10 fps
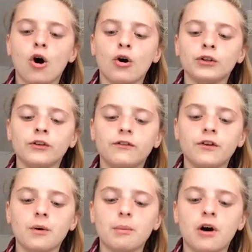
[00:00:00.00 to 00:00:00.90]
on the
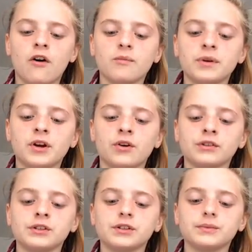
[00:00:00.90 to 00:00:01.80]
footpath
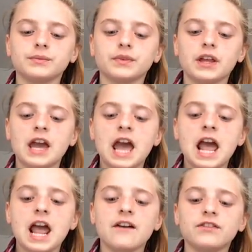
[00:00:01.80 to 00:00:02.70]
beyond.
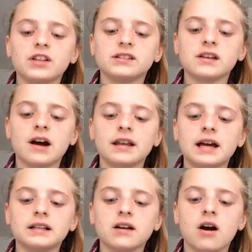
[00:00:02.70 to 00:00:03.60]
If the sign
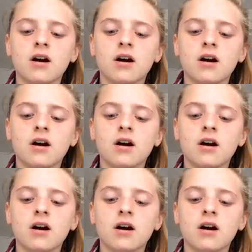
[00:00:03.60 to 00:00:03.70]
had